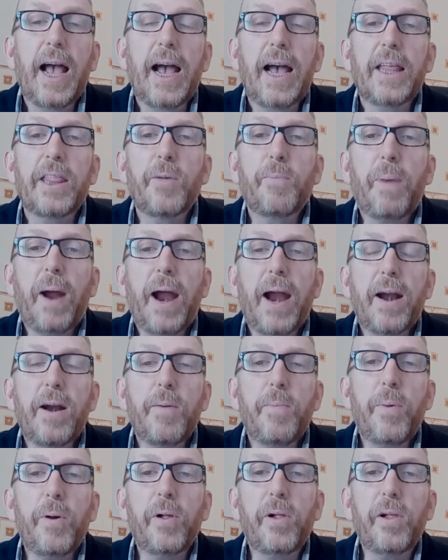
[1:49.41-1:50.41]
The
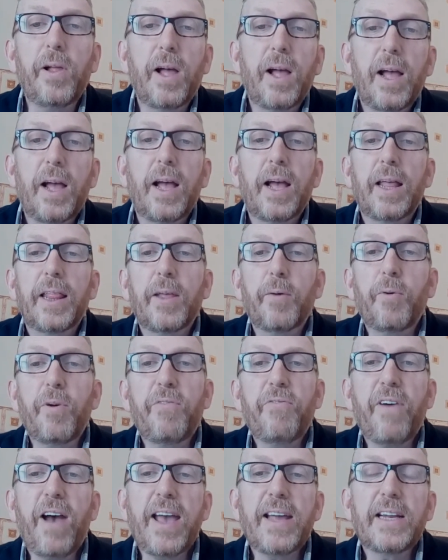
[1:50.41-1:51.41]
parable that we
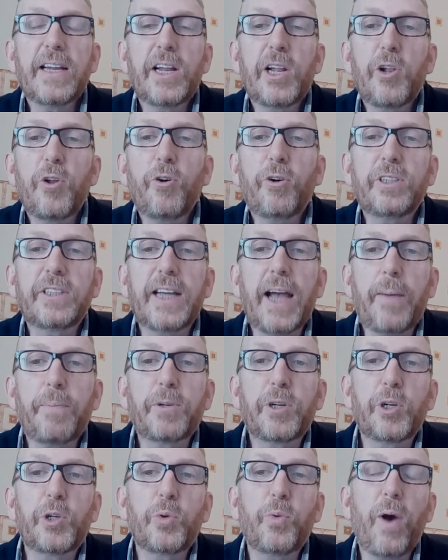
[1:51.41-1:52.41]
find in Luke
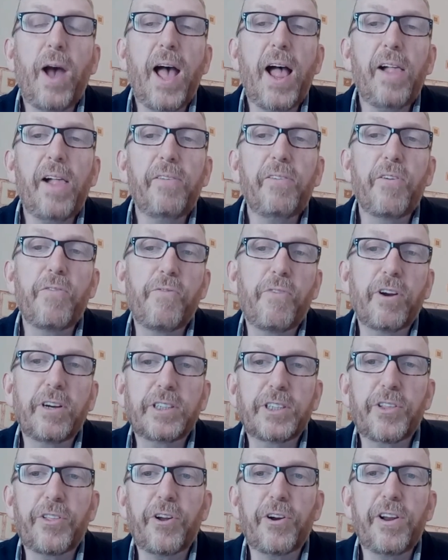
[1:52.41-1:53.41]
chapter 12 and
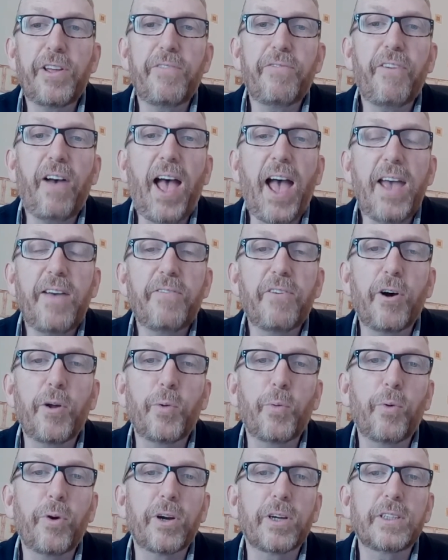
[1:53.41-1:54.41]
verse 35
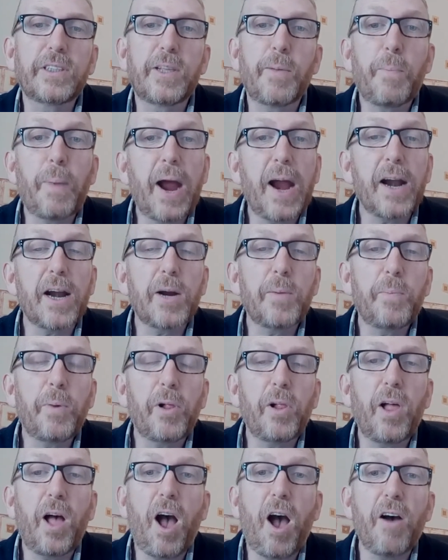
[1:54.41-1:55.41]
onwards, the
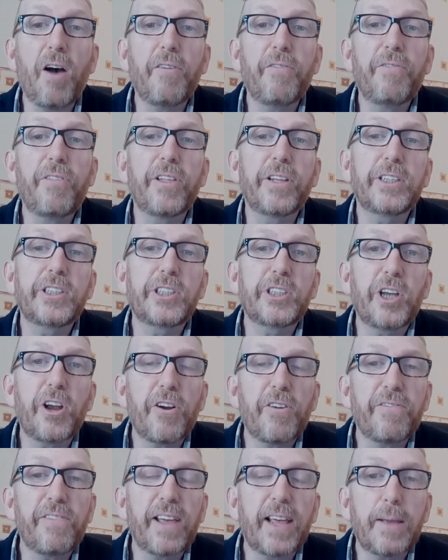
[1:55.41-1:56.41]
parable of the
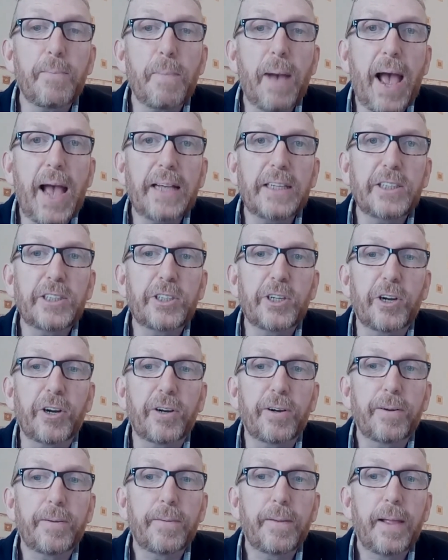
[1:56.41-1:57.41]
serving
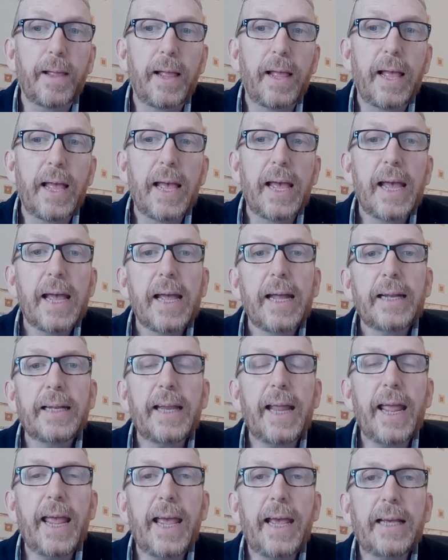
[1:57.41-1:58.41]
master,
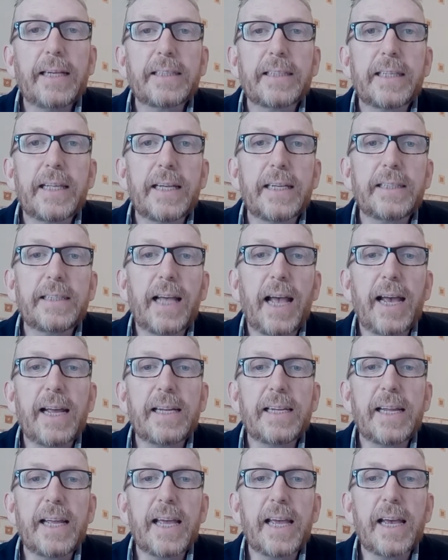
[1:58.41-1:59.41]
takes this
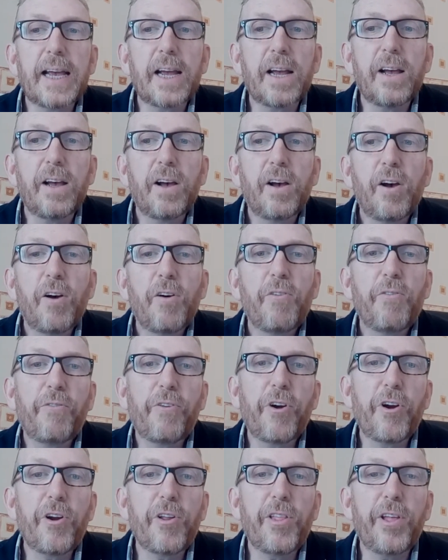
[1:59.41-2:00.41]
idea
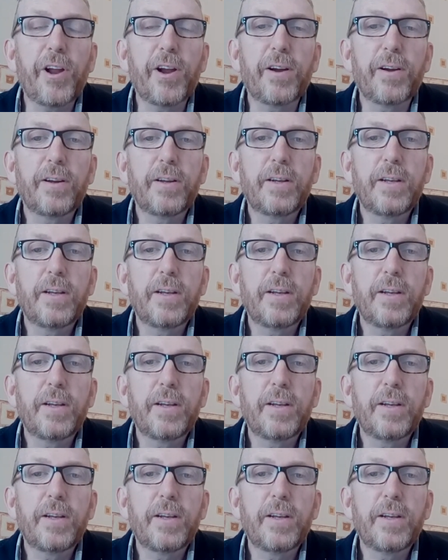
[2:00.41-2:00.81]
further.